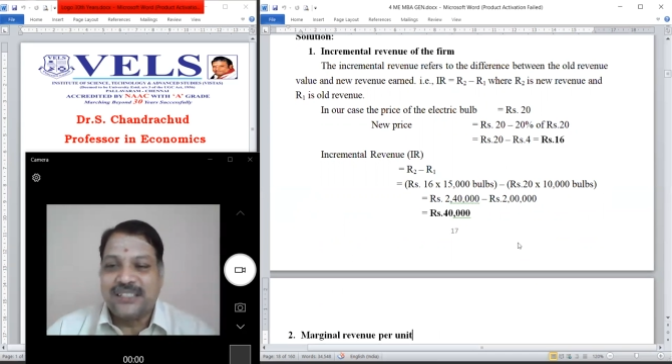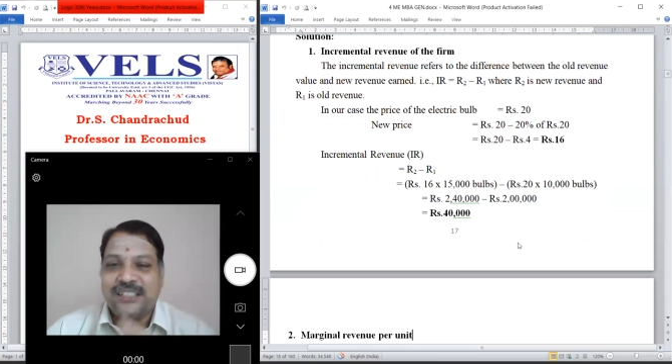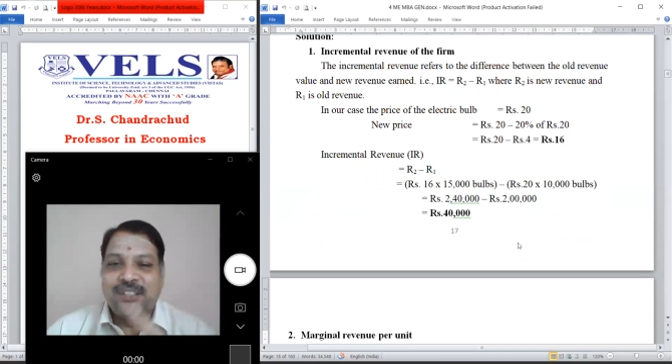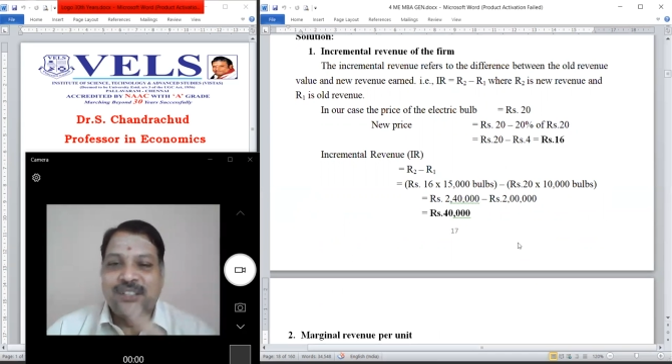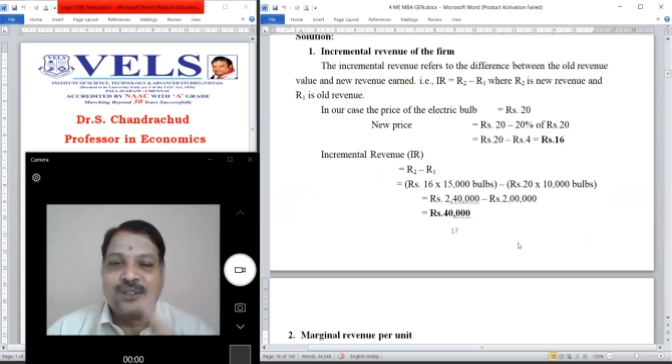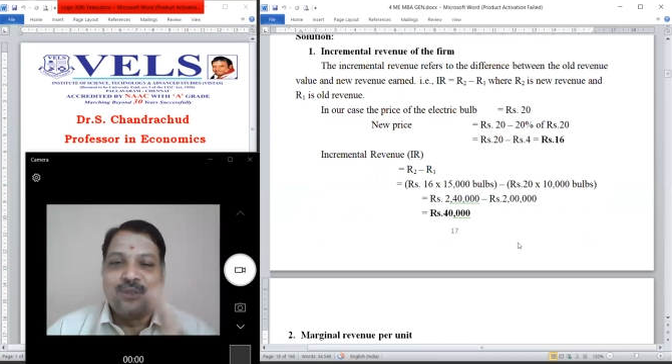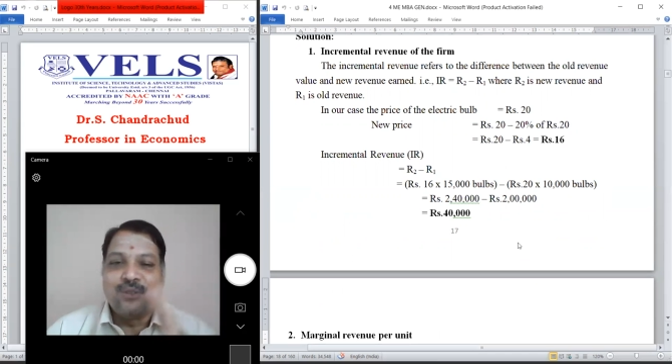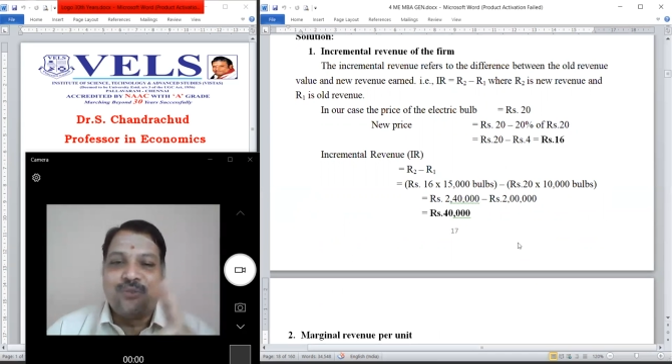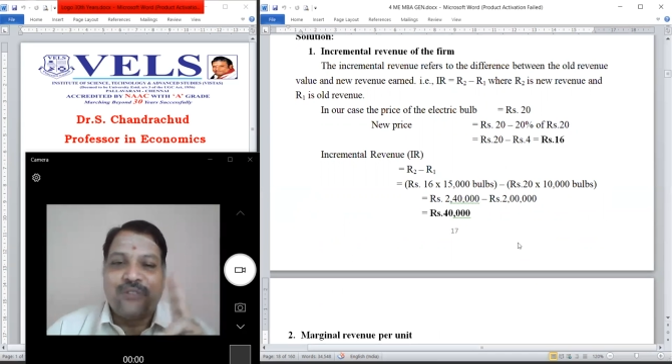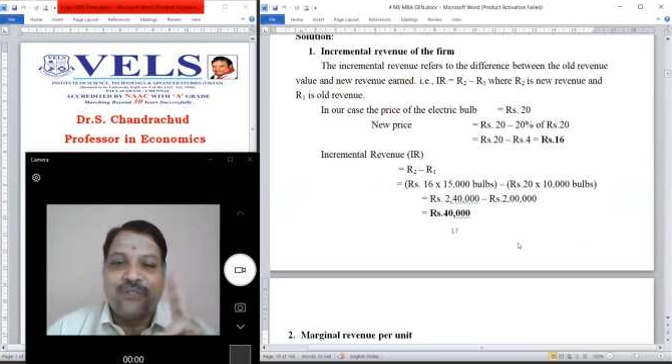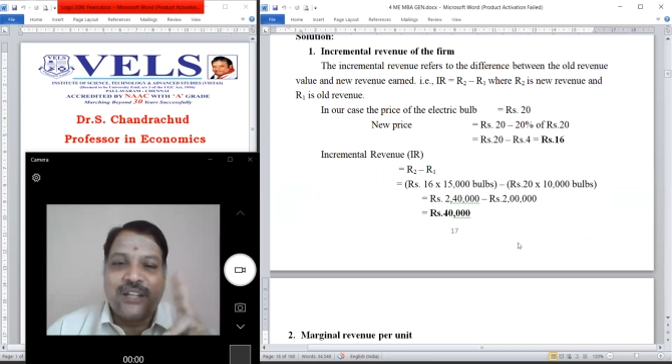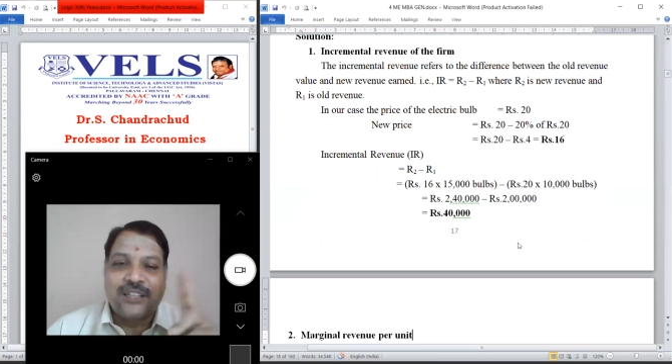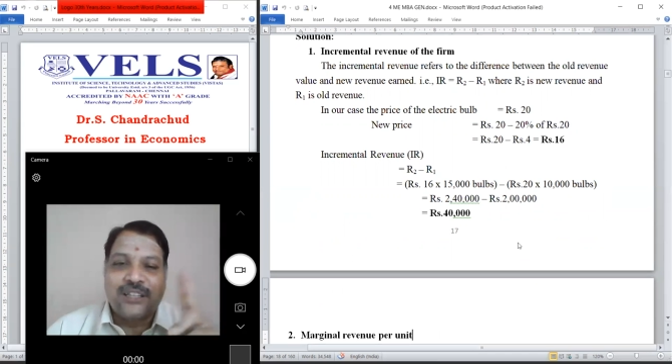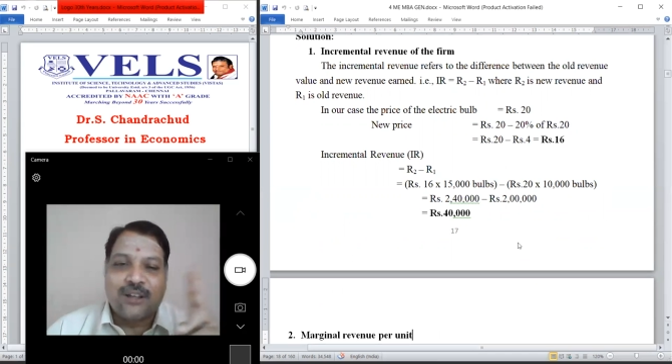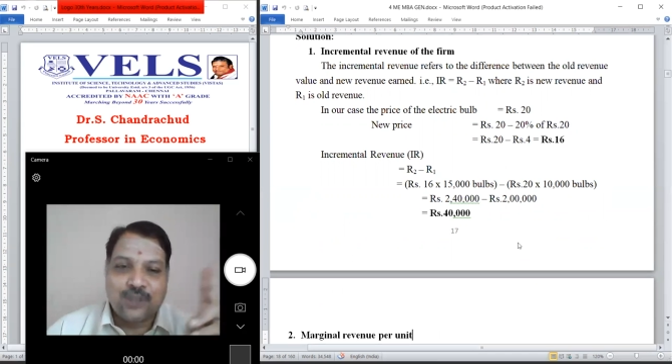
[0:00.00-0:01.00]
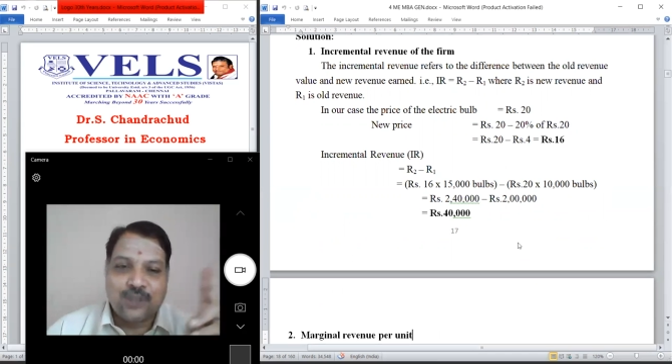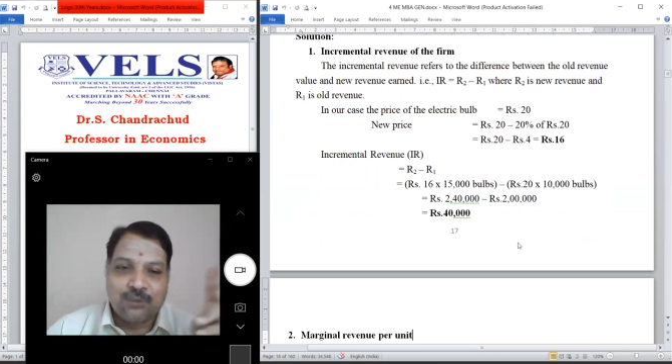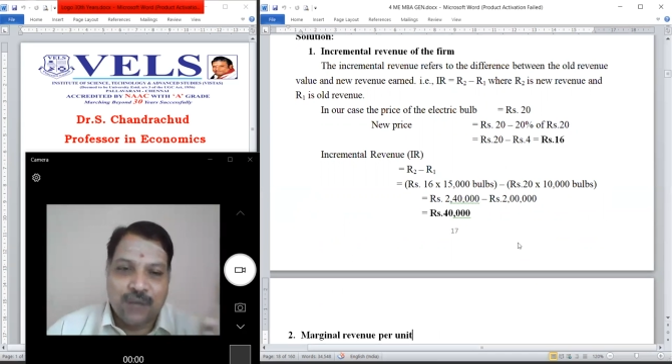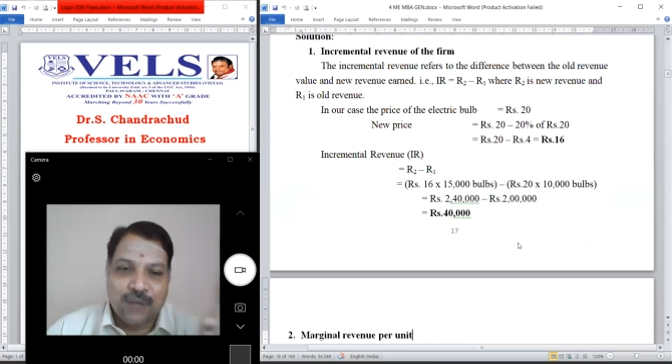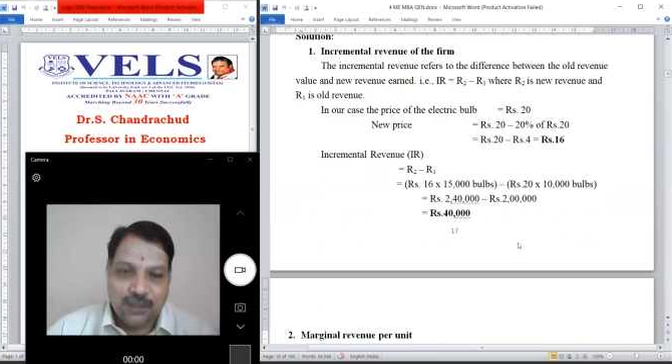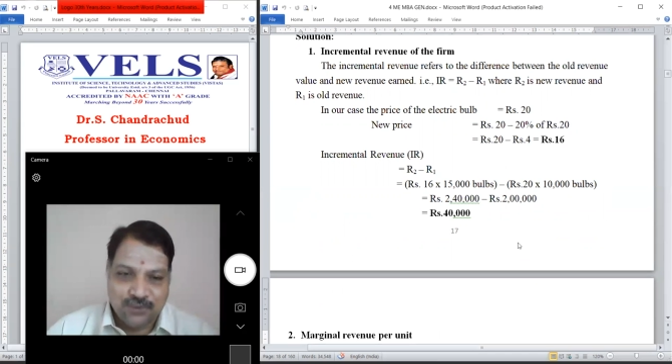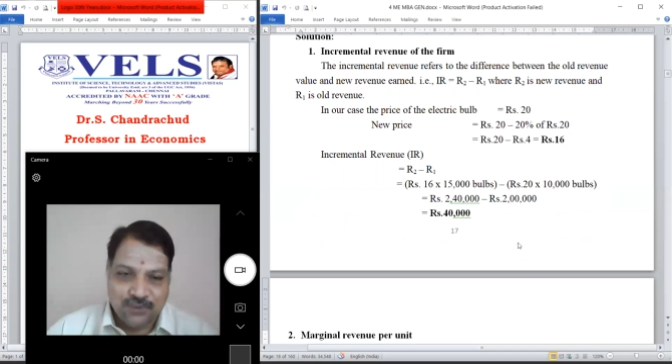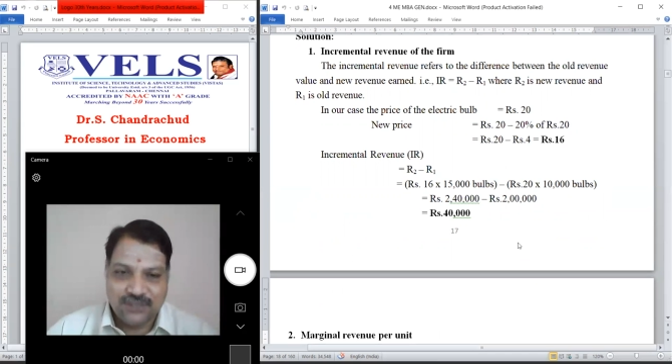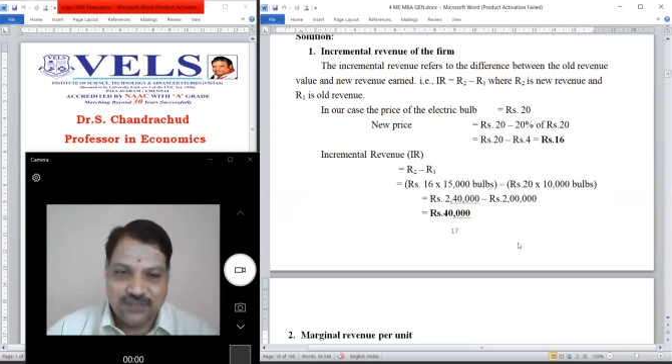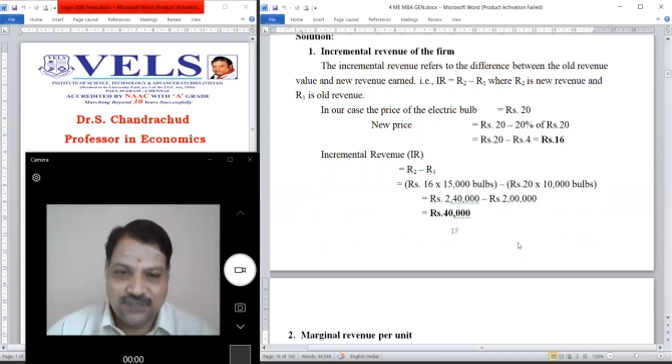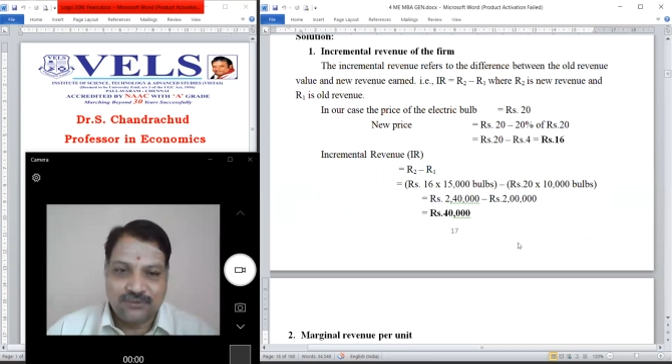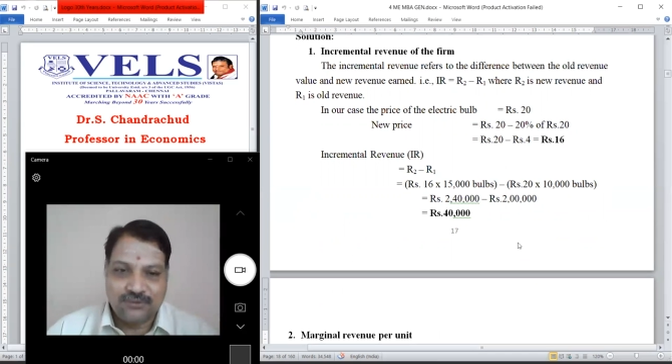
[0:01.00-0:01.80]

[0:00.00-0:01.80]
into 15,000 bulbs.